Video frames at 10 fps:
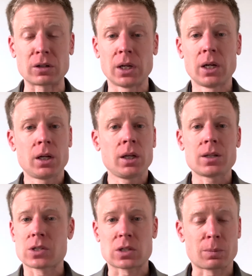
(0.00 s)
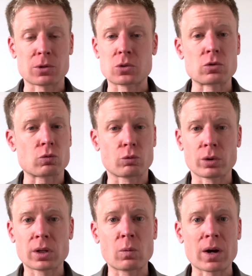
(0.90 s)
And this is a person who's
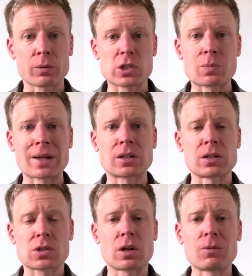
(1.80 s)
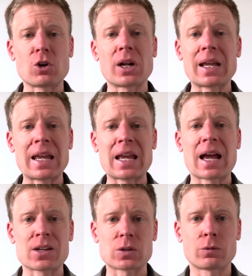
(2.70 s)
really well respected in his community. He
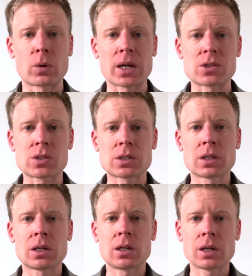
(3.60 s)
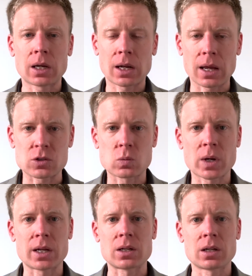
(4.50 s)
has a voice. And guess
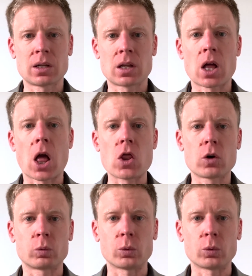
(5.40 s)
what? The